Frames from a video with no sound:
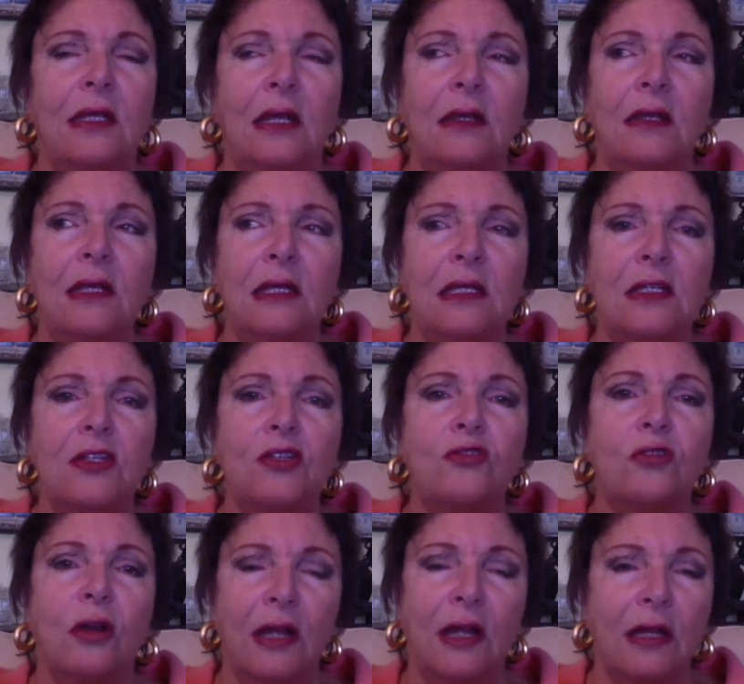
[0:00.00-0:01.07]
he's
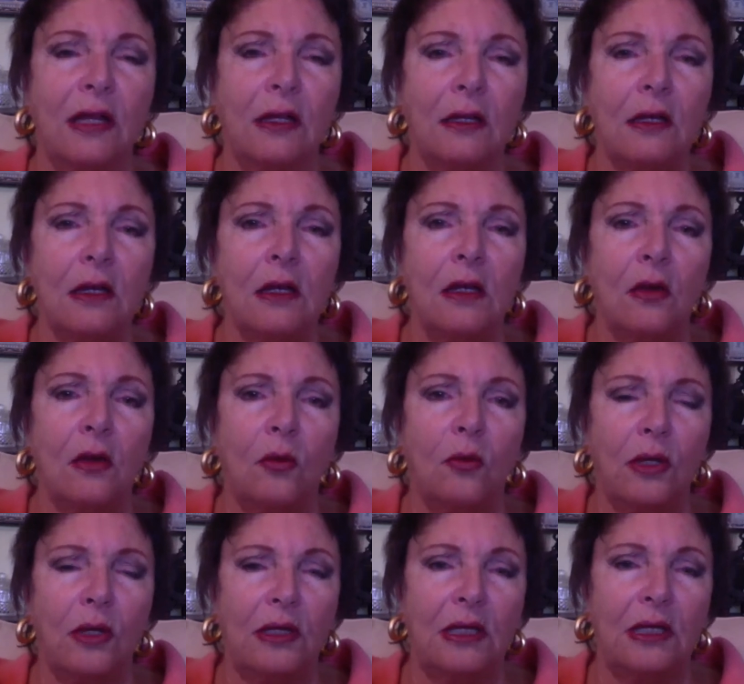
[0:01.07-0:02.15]
struggling
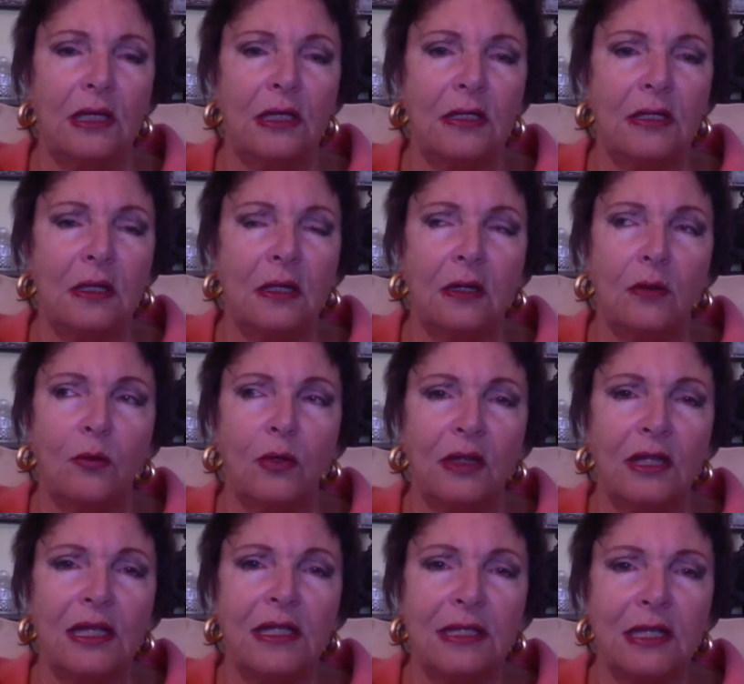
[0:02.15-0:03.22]
with these
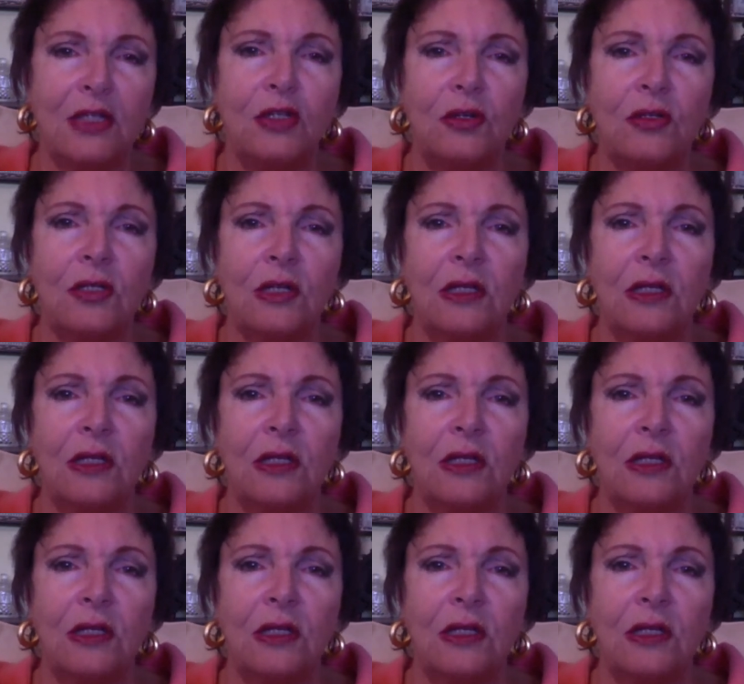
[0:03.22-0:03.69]
issues.